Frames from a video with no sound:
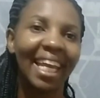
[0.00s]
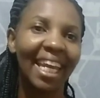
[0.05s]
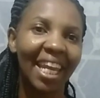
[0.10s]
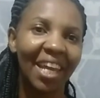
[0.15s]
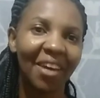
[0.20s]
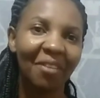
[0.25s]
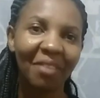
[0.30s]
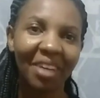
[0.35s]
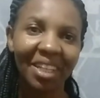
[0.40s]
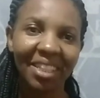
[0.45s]

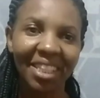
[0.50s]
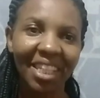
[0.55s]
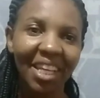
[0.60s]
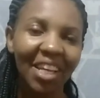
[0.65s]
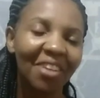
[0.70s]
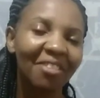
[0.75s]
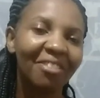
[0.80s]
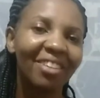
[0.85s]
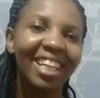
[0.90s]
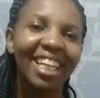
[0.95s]
name is
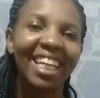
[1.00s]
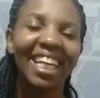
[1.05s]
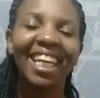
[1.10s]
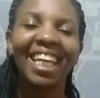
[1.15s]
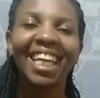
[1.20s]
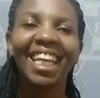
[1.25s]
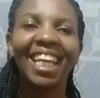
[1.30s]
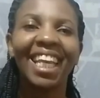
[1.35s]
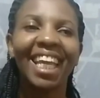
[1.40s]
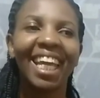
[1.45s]

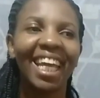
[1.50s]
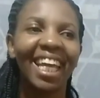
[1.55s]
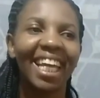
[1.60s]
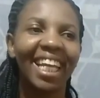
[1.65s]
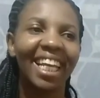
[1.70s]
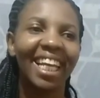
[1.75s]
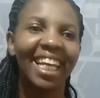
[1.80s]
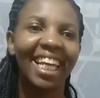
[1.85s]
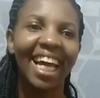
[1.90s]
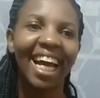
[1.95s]
Evelyn,
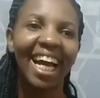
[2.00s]
and